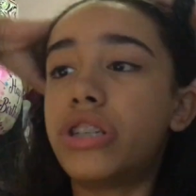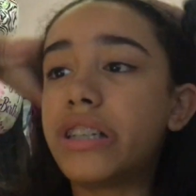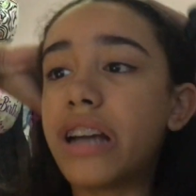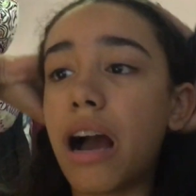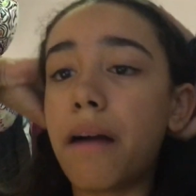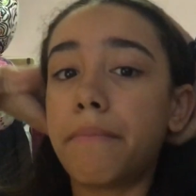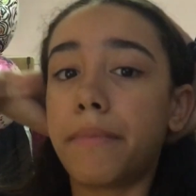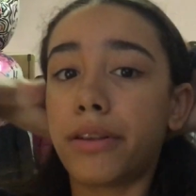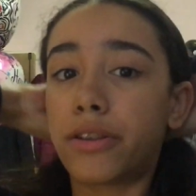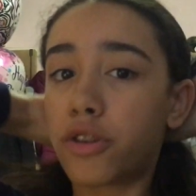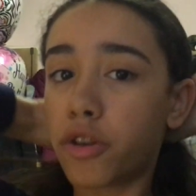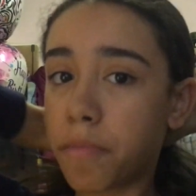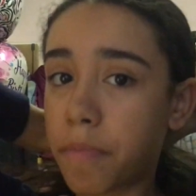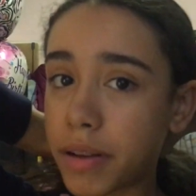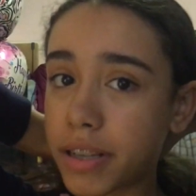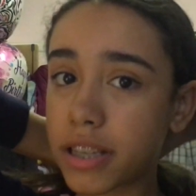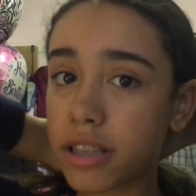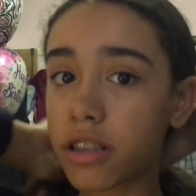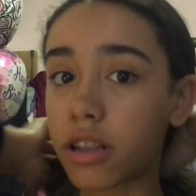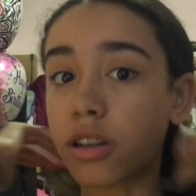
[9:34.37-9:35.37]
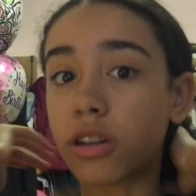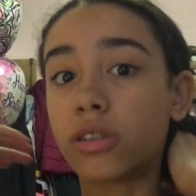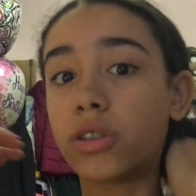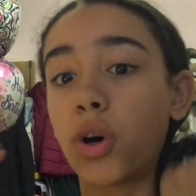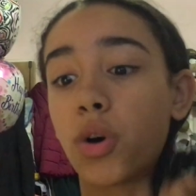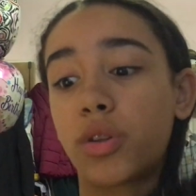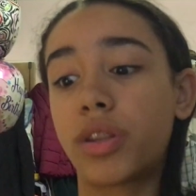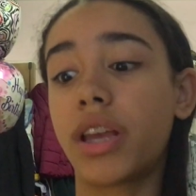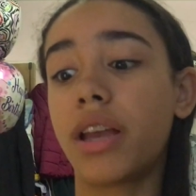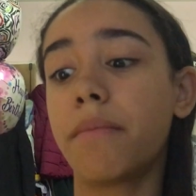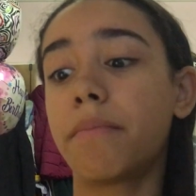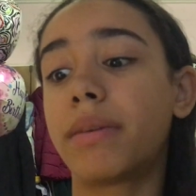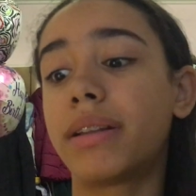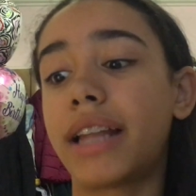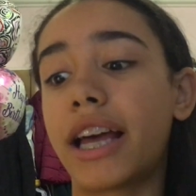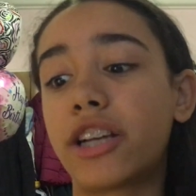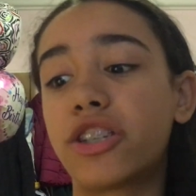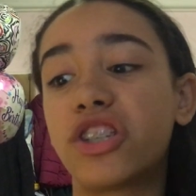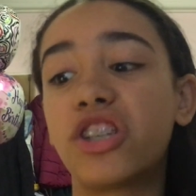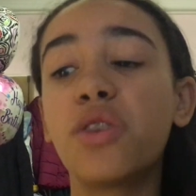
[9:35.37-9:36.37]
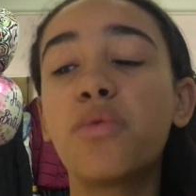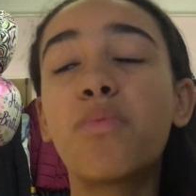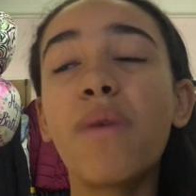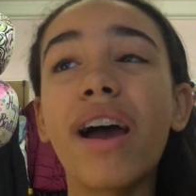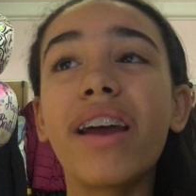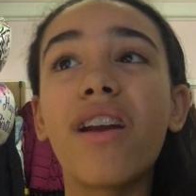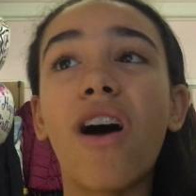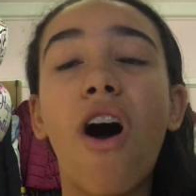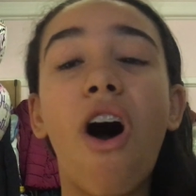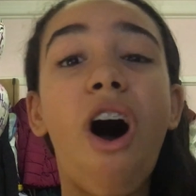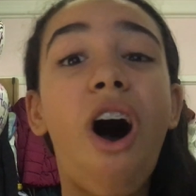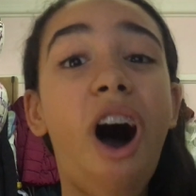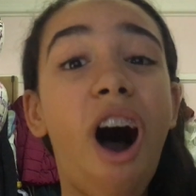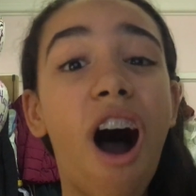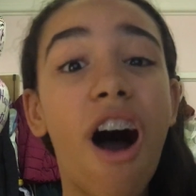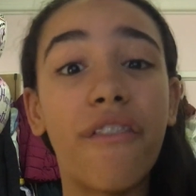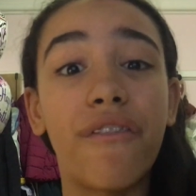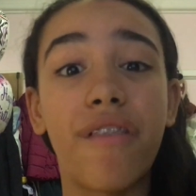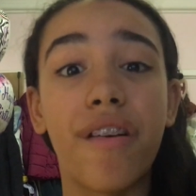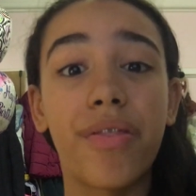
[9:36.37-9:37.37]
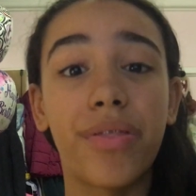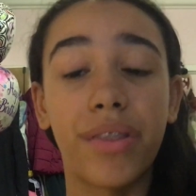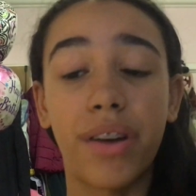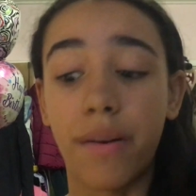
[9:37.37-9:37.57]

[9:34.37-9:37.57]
She got me two pieces of clothing, but like she went off on